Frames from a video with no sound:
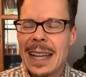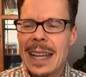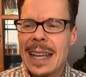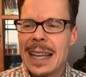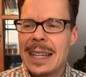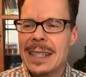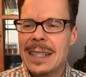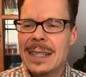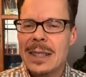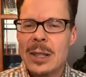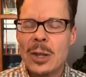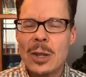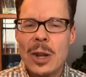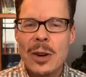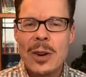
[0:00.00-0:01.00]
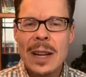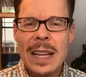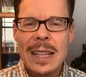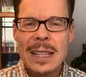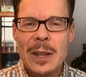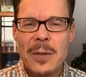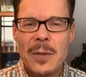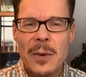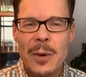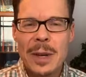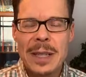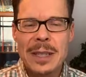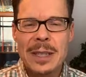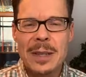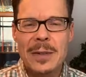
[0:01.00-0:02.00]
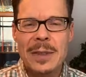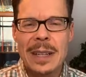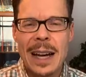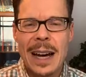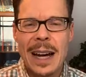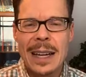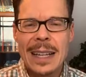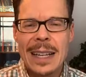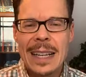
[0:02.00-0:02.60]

is learning the voice of God